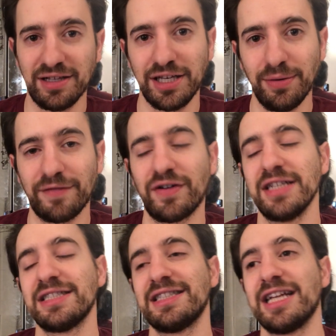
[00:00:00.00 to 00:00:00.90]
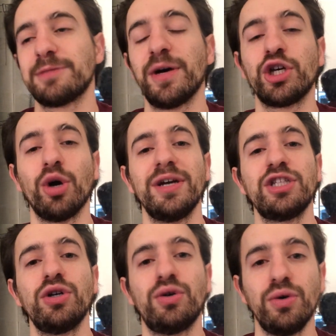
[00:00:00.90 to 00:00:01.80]
keyword phrases, and that is by going
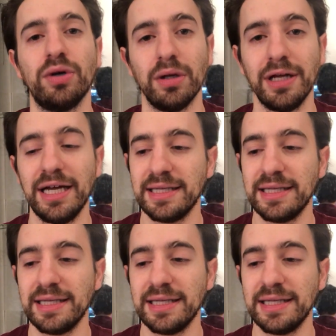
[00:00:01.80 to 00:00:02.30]
to Google,